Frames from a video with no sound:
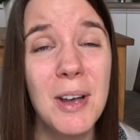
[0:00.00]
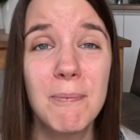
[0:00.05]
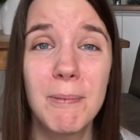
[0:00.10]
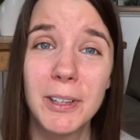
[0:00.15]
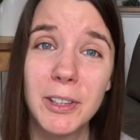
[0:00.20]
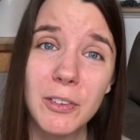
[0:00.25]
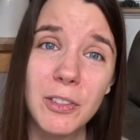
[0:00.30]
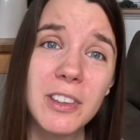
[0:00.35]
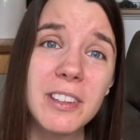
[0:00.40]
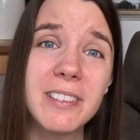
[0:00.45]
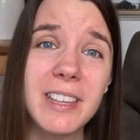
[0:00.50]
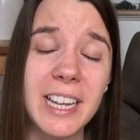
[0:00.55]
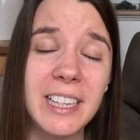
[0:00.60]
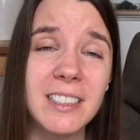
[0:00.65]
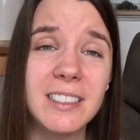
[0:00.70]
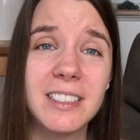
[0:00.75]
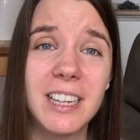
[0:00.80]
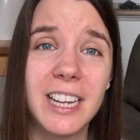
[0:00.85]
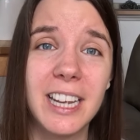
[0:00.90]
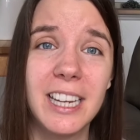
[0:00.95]
But on the
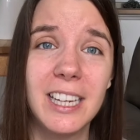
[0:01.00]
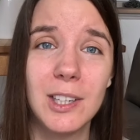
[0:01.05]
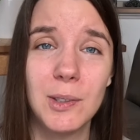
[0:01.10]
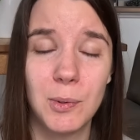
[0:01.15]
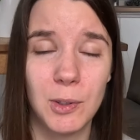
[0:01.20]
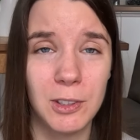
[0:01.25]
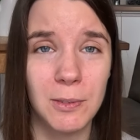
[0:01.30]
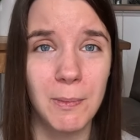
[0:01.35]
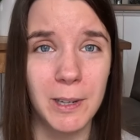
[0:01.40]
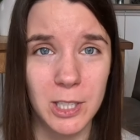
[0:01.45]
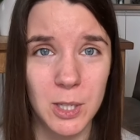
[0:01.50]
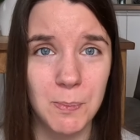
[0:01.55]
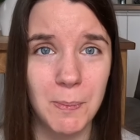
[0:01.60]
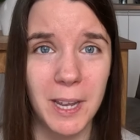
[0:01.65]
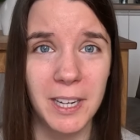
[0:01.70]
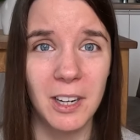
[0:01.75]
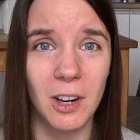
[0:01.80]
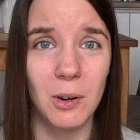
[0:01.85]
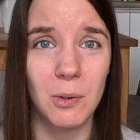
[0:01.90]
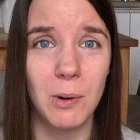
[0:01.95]
second day it was much
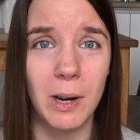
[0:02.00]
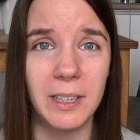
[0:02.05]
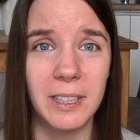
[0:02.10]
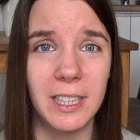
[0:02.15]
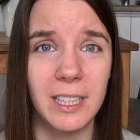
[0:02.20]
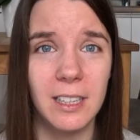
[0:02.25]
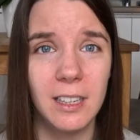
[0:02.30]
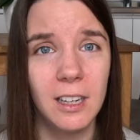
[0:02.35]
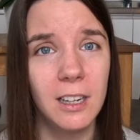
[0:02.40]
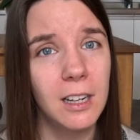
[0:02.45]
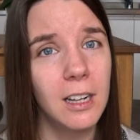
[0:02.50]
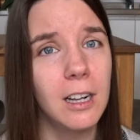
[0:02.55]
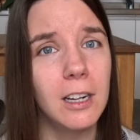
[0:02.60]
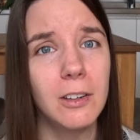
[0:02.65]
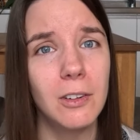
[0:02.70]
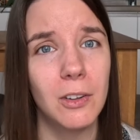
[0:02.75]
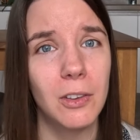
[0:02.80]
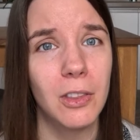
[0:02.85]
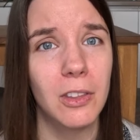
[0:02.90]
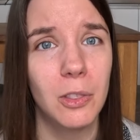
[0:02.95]
better already,
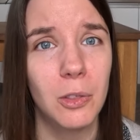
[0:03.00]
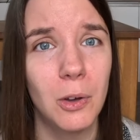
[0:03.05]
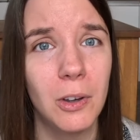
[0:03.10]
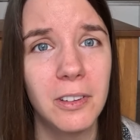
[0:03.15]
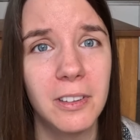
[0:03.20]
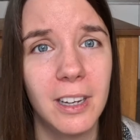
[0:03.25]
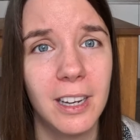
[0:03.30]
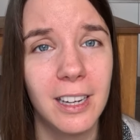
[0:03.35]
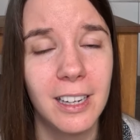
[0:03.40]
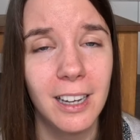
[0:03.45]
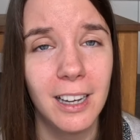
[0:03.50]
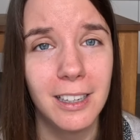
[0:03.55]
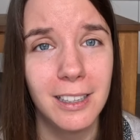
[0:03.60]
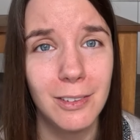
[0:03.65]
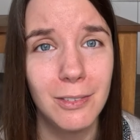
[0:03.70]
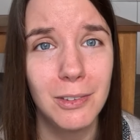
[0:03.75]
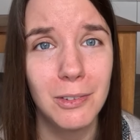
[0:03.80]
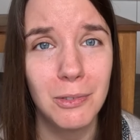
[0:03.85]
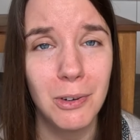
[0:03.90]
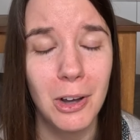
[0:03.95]
and on the third day I
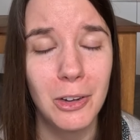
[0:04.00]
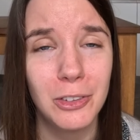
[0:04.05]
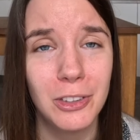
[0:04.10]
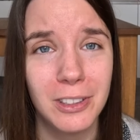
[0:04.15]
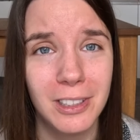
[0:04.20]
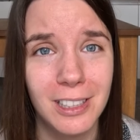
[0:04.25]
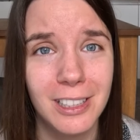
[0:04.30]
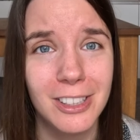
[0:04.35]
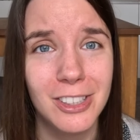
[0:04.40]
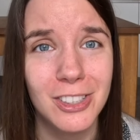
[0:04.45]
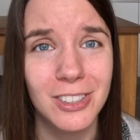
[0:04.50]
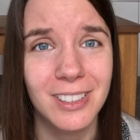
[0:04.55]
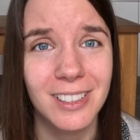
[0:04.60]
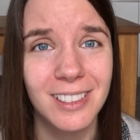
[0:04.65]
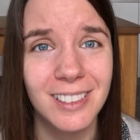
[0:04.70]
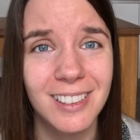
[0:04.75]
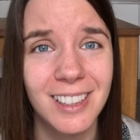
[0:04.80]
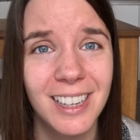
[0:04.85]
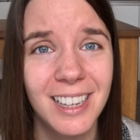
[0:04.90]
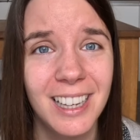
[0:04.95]
even found it
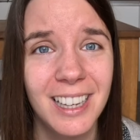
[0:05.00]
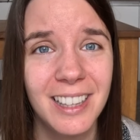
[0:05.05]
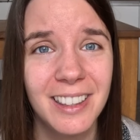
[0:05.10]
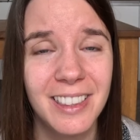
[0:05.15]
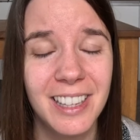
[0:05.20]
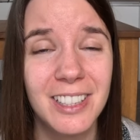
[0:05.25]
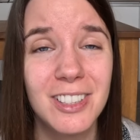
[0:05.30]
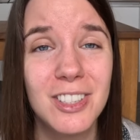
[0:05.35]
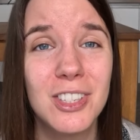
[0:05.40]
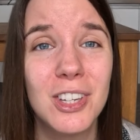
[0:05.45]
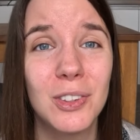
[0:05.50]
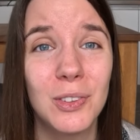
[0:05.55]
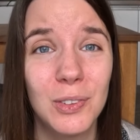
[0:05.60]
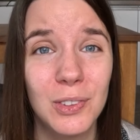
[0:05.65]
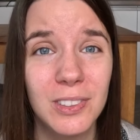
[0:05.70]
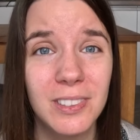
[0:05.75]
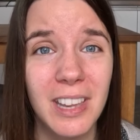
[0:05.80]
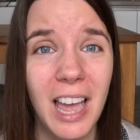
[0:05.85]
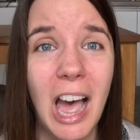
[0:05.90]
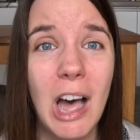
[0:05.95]
delicious. That
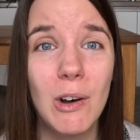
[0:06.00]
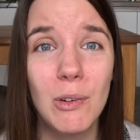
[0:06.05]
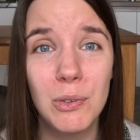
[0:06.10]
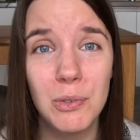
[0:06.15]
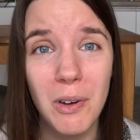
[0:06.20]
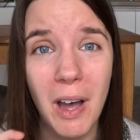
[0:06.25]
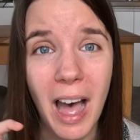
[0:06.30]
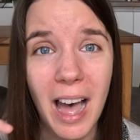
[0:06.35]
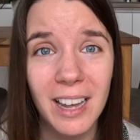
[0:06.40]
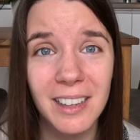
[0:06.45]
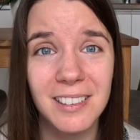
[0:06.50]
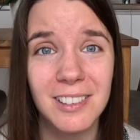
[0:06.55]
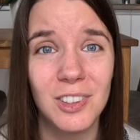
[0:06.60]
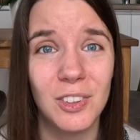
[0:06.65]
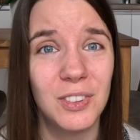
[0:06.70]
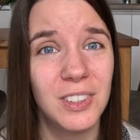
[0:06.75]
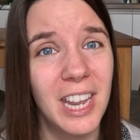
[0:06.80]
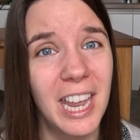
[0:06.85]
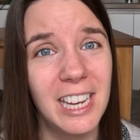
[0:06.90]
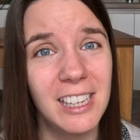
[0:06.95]
shows how fast
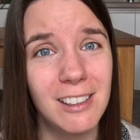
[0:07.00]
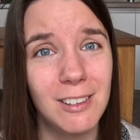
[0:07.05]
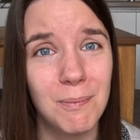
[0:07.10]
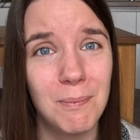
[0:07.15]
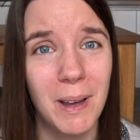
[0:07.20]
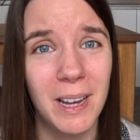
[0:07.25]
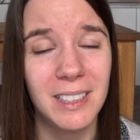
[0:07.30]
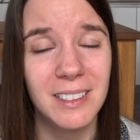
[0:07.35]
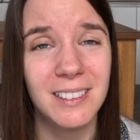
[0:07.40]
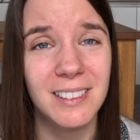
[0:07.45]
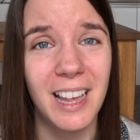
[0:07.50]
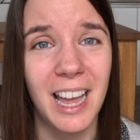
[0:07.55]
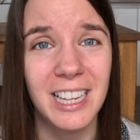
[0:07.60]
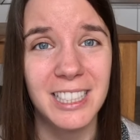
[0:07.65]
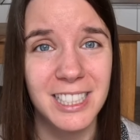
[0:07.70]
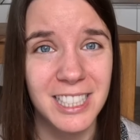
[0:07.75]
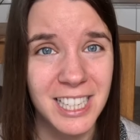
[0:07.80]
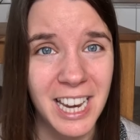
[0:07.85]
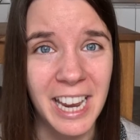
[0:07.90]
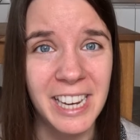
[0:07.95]
your taste buds
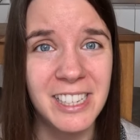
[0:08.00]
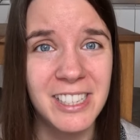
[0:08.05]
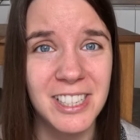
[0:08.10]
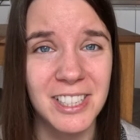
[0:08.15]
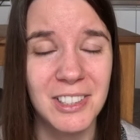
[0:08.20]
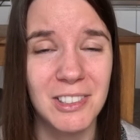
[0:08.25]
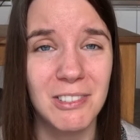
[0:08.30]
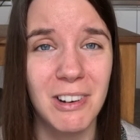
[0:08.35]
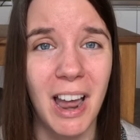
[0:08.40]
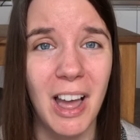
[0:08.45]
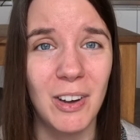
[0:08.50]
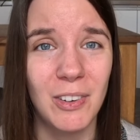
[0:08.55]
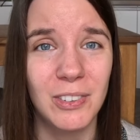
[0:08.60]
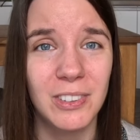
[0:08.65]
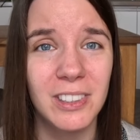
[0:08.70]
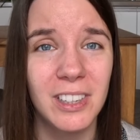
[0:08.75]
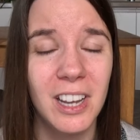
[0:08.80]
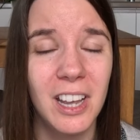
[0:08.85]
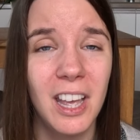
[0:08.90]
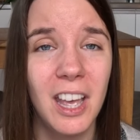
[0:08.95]
are changing
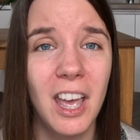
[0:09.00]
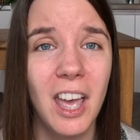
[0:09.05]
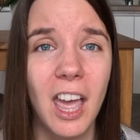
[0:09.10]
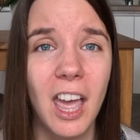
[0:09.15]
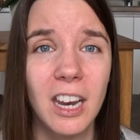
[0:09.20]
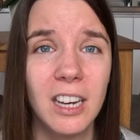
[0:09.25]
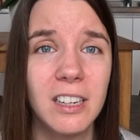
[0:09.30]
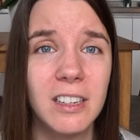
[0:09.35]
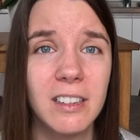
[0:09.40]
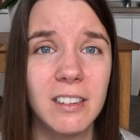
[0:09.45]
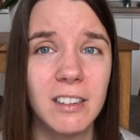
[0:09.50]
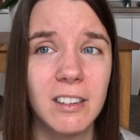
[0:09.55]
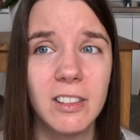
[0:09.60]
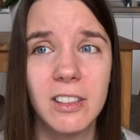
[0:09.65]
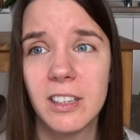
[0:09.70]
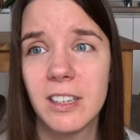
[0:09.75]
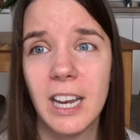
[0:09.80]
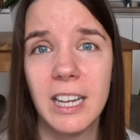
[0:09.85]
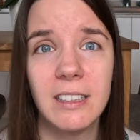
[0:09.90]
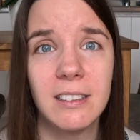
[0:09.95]
around, and
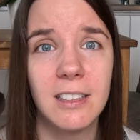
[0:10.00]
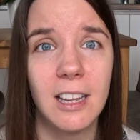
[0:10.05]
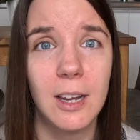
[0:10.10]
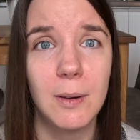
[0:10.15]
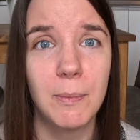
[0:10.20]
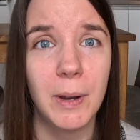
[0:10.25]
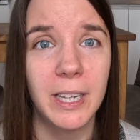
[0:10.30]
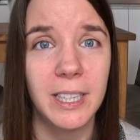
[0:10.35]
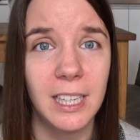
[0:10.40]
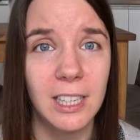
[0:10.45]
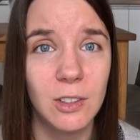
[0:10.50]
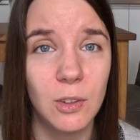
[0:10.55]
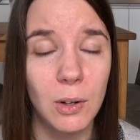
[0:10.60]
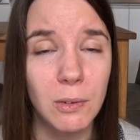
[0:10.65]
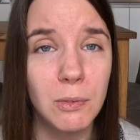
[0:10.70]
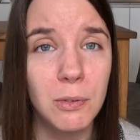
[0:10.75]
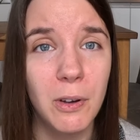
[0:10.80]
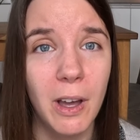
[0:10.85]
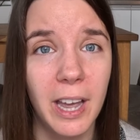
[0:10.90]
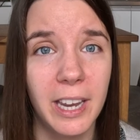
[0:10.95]
the next time I
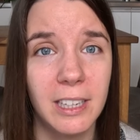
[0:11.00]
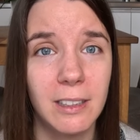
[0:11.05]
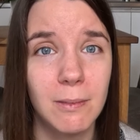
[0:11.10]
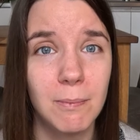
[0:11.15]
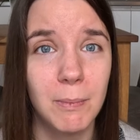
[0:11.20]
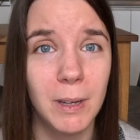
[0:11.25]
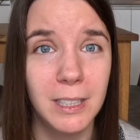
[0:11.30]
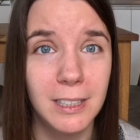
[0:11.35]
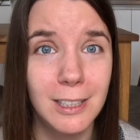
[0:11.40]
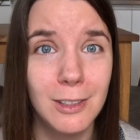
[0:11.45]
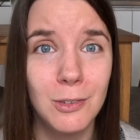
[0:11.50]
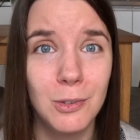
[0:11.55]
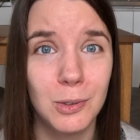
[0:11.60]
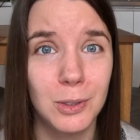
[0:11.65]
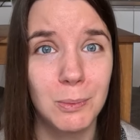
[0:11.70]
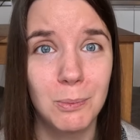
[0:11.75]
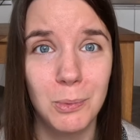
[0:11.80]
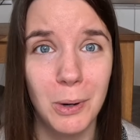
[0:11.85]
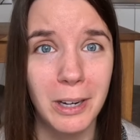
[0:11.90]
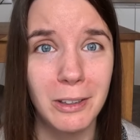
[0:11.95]
cannot find my
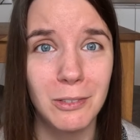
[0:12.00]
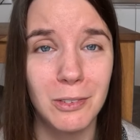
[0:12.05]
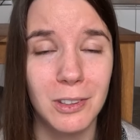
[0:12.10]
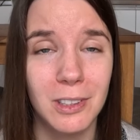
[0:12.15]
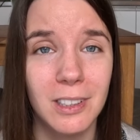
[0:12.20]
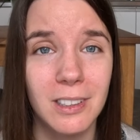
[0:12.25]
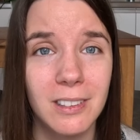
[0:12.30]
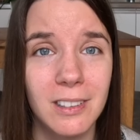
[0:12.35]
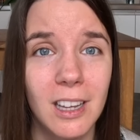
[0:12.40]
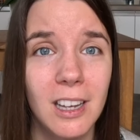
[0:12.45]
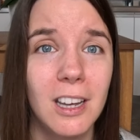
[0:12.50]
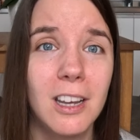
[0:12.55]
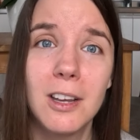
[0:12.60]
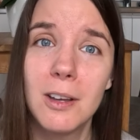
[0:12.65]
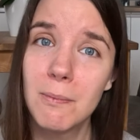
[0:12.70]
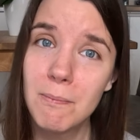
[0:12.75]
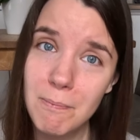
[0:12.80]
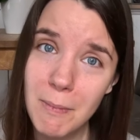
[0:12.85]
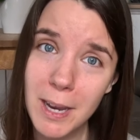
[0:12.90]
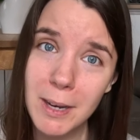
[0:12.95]
default breakfast,
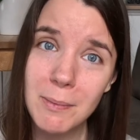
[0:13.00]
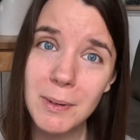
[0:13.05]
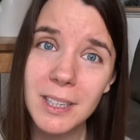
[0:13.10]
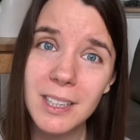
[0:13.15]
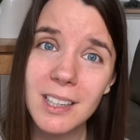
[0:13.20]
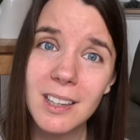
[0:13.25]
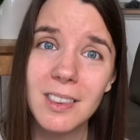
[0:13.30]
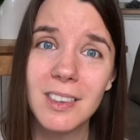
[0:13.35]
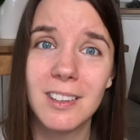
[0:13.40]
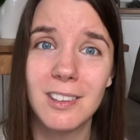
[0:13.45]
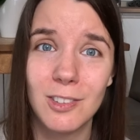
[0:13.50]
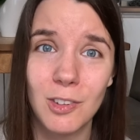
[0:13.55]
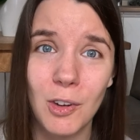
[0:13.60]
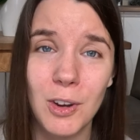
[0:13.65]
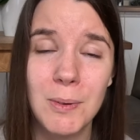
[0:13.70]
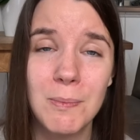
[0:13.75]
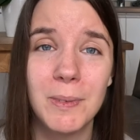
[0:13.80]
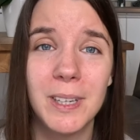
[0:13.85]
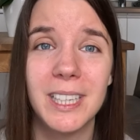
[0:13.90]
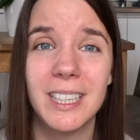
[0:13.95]
maybe the
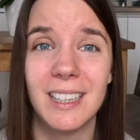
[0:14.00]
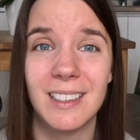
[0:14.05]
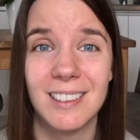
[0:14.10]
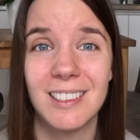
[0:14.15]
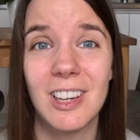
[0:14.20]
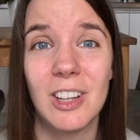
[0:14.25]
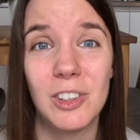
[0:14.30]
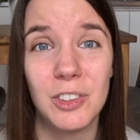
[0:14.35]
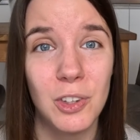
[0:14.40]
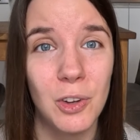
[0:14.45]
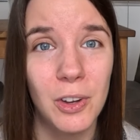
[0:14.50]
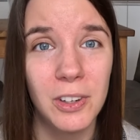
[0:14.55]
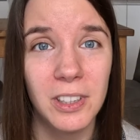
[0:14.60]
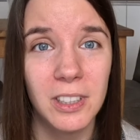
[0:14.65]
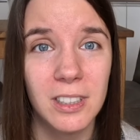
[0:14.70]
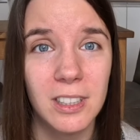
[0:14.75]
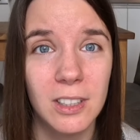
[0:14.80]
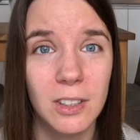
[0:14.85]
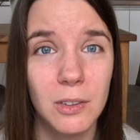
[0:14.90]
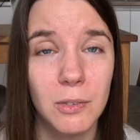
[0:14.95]
soy milk as an
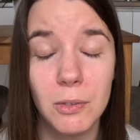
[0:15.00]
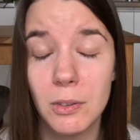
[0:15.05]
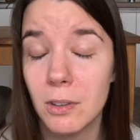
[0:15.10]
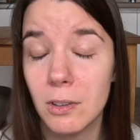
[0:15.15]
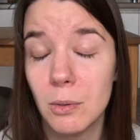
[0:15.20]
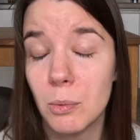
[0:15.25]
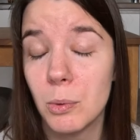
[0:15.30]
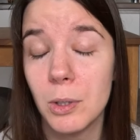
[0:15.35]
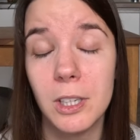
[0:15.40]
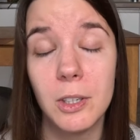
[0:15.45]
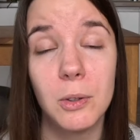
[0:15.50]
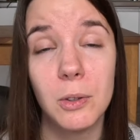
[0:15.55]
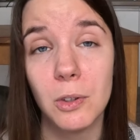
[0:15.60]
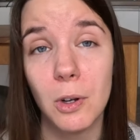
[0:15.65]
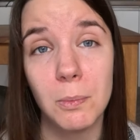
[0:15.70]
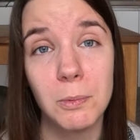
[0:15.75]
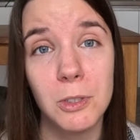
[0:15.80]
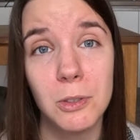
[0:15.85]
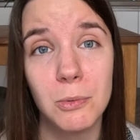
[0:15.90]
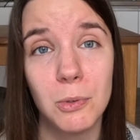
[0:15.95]
alternative is a really good
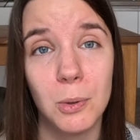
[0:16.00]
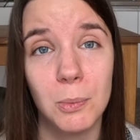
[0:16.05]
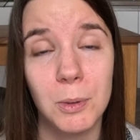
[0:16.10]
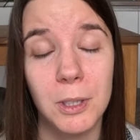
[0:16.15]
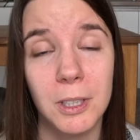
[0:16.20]
option for